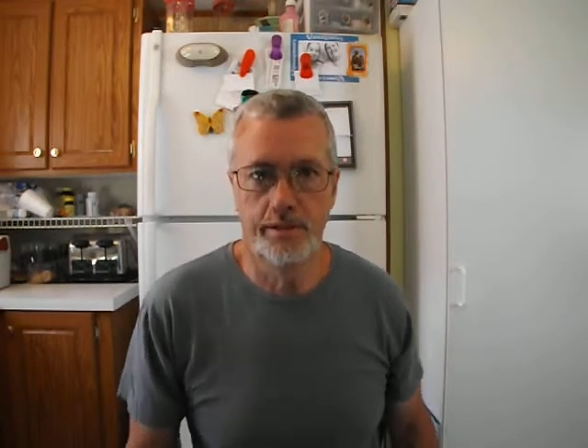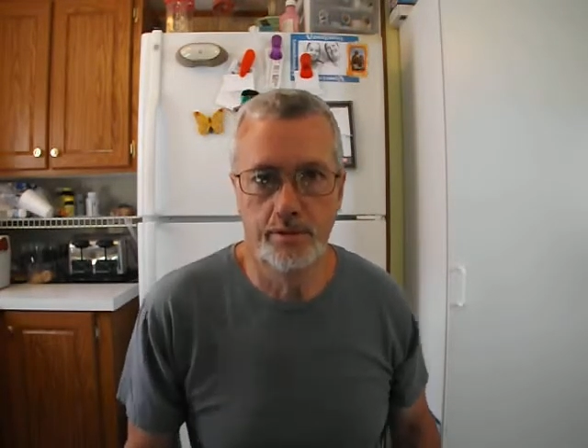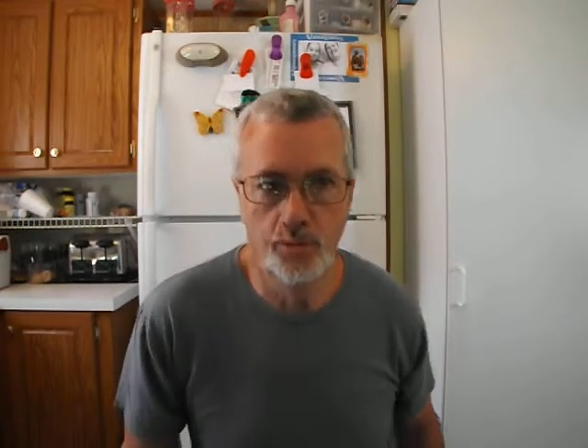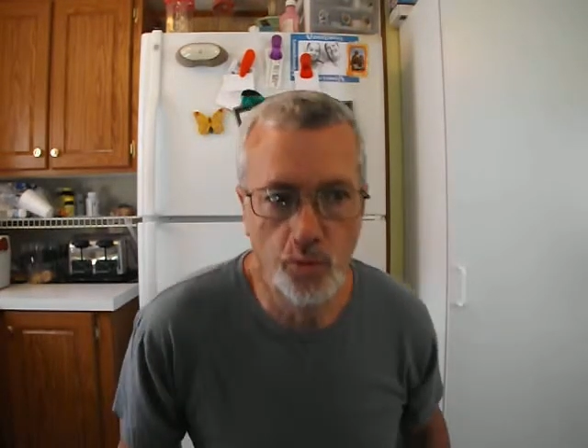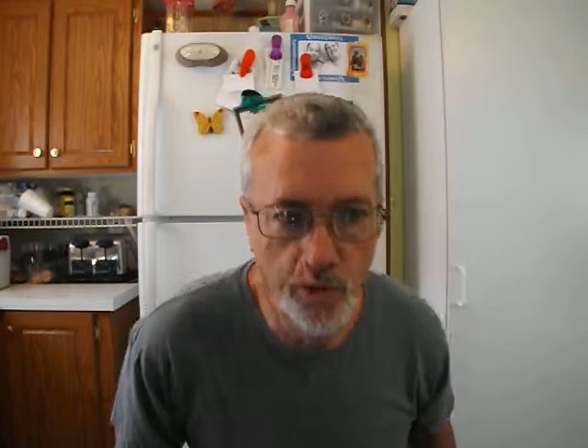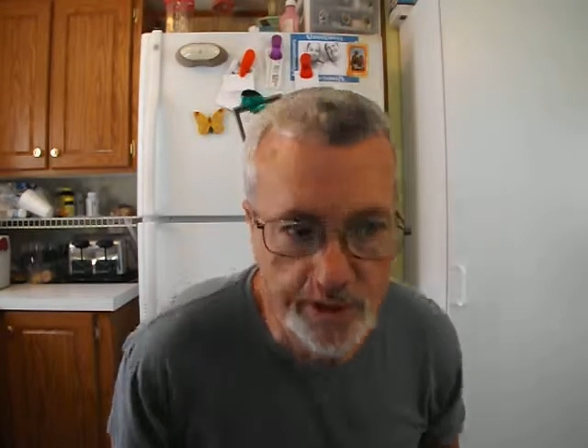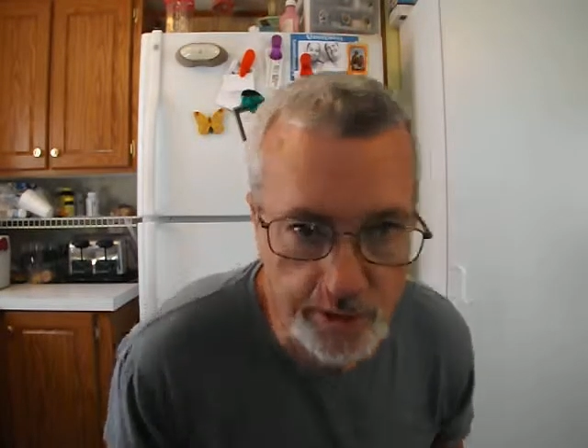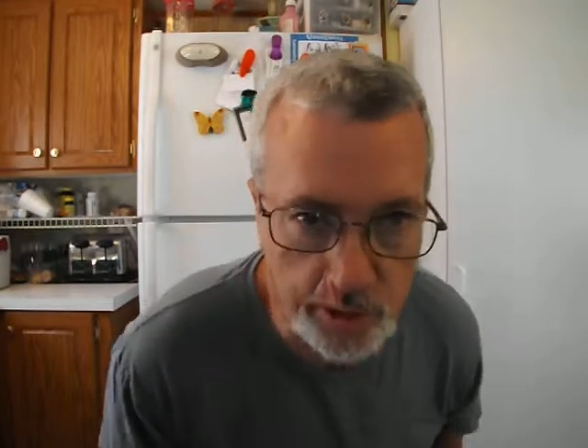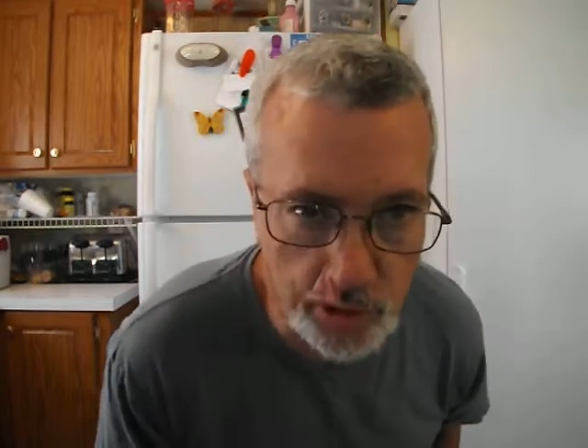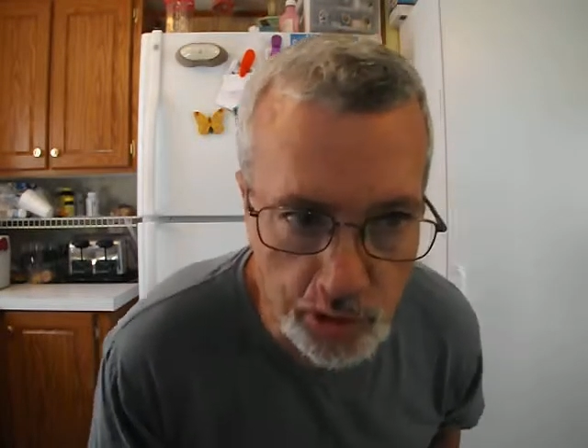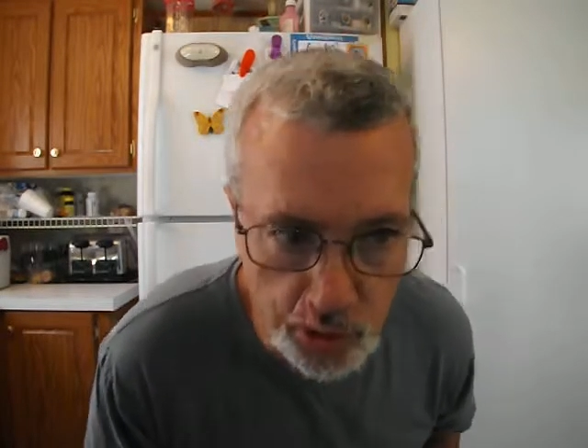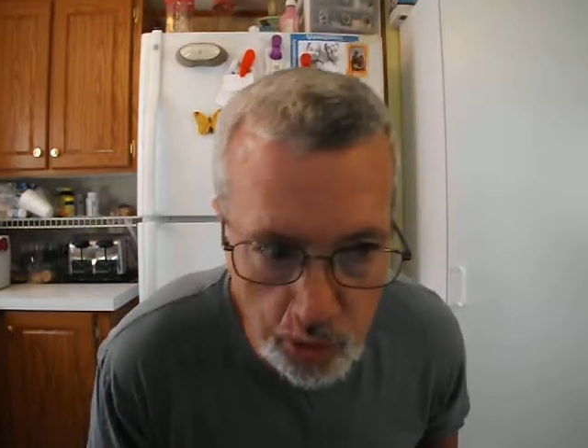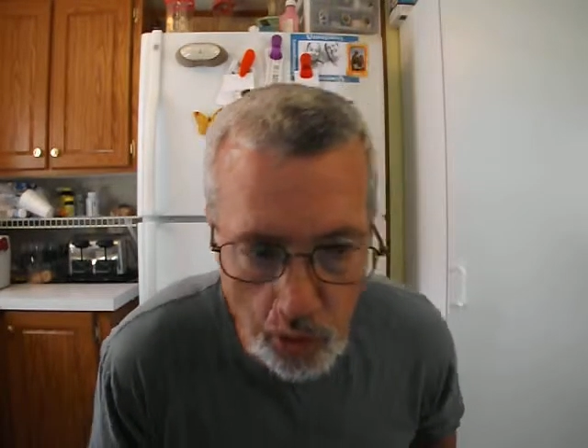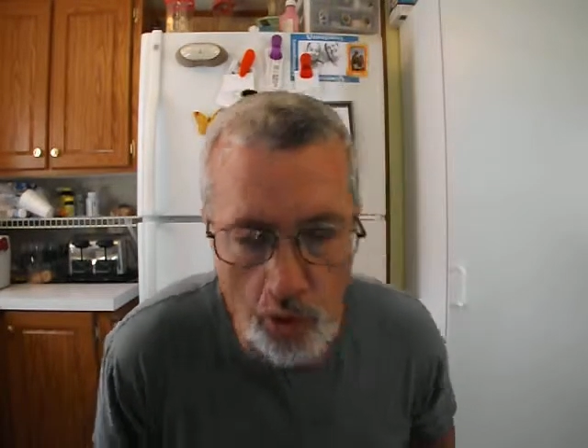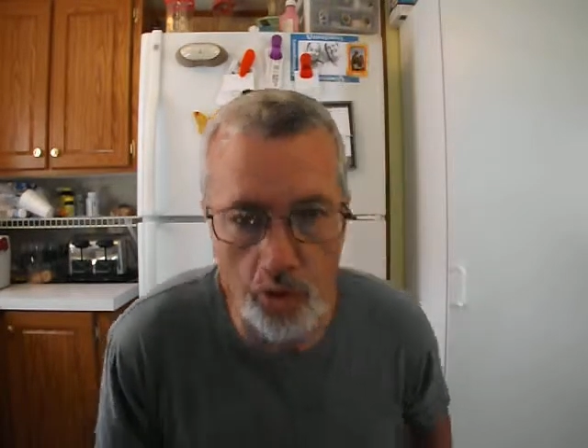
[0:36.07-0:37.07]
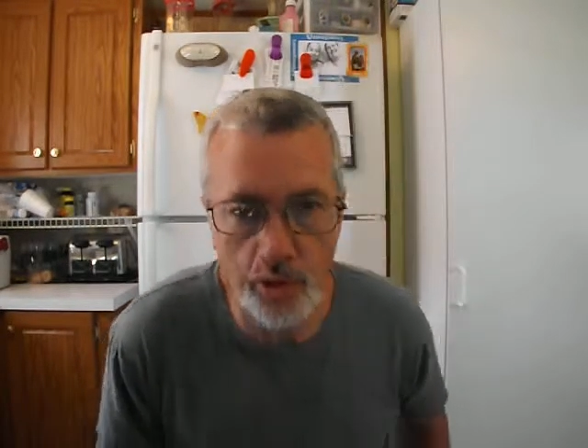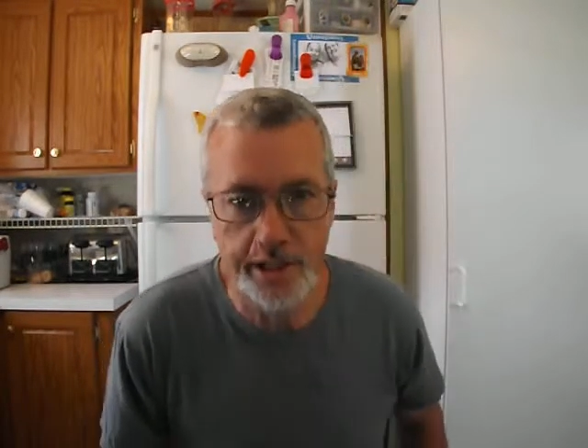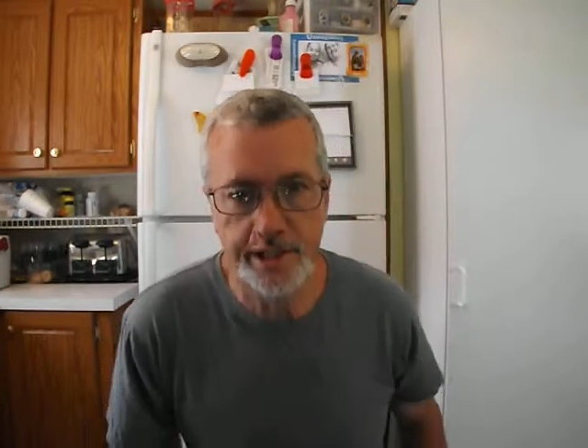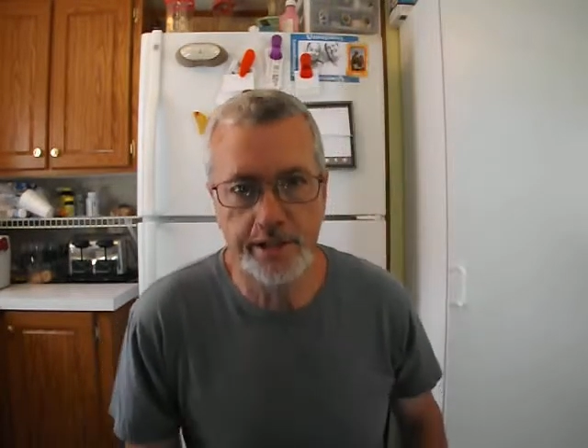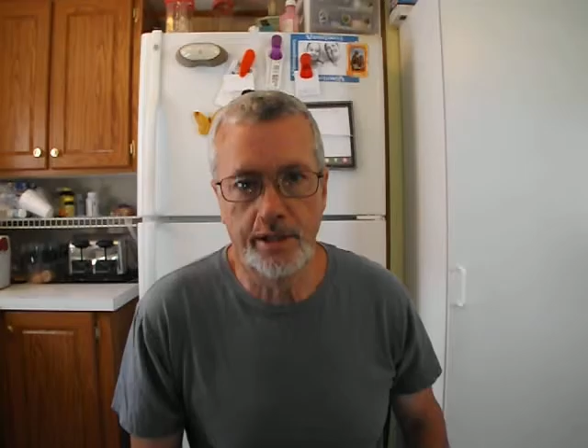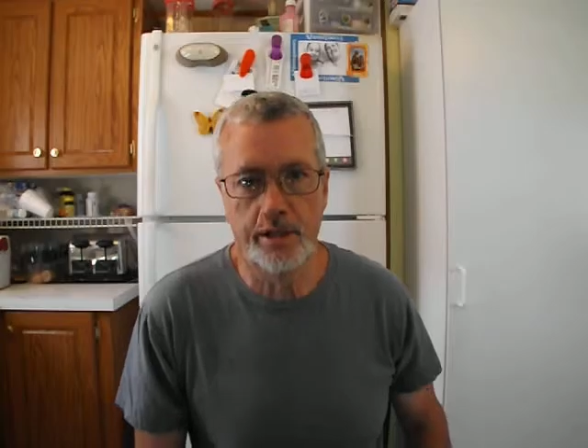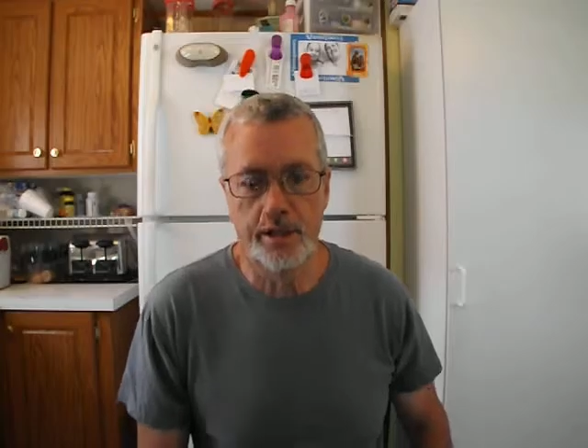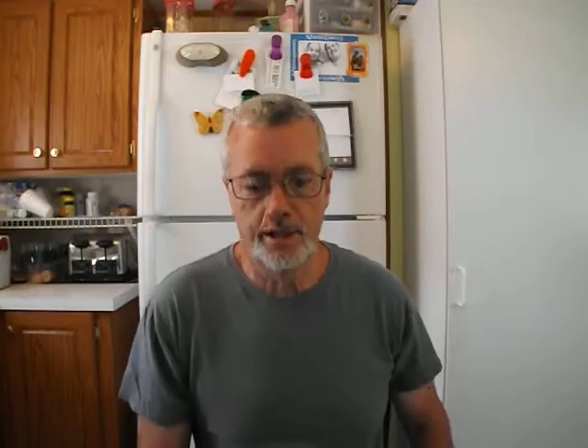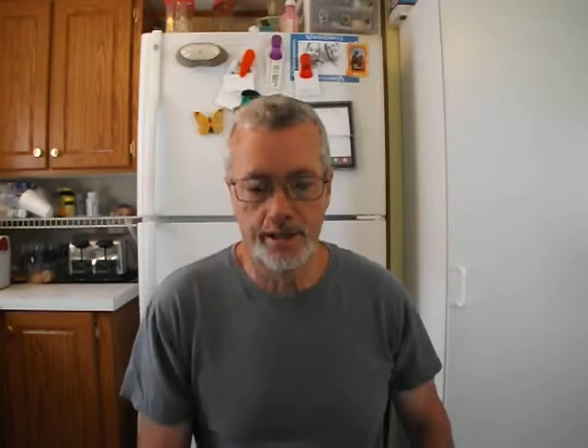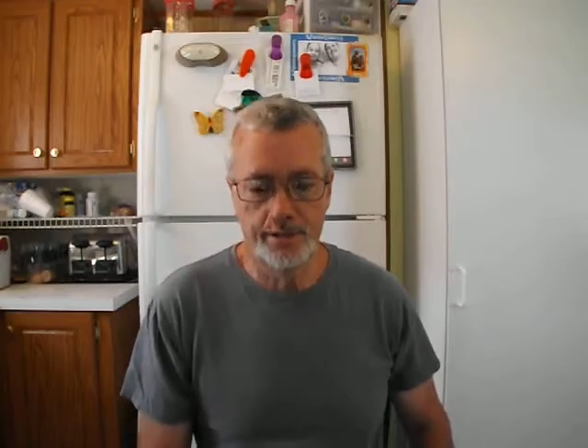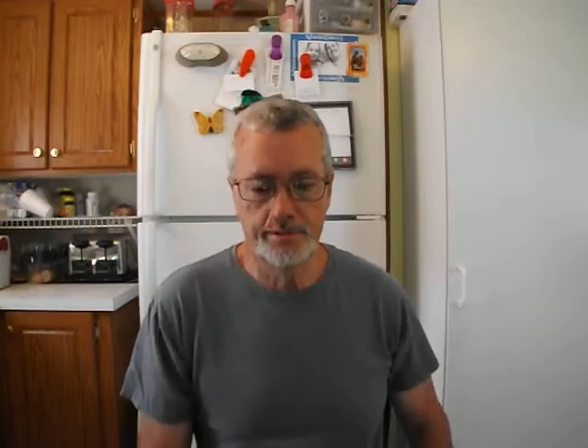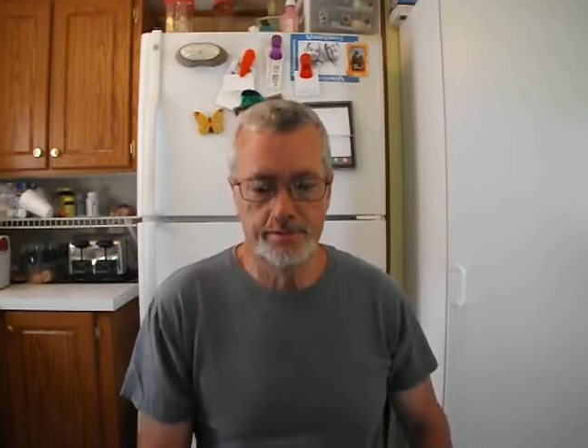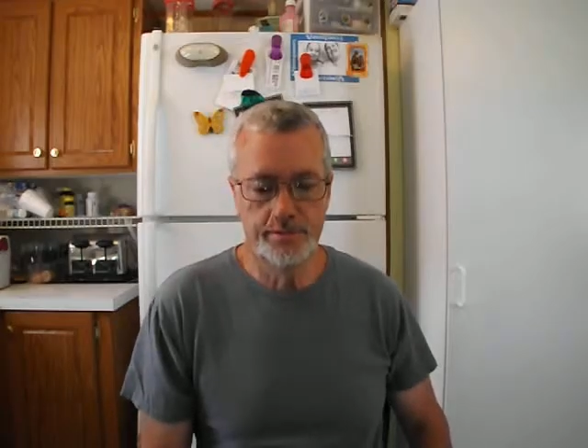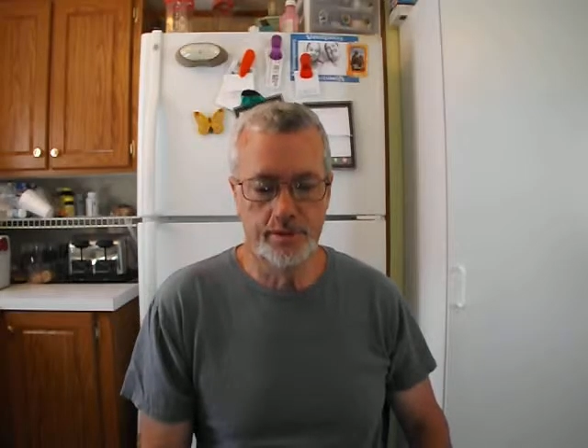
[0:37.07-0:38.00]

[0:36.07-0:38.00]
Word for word: with controlling God,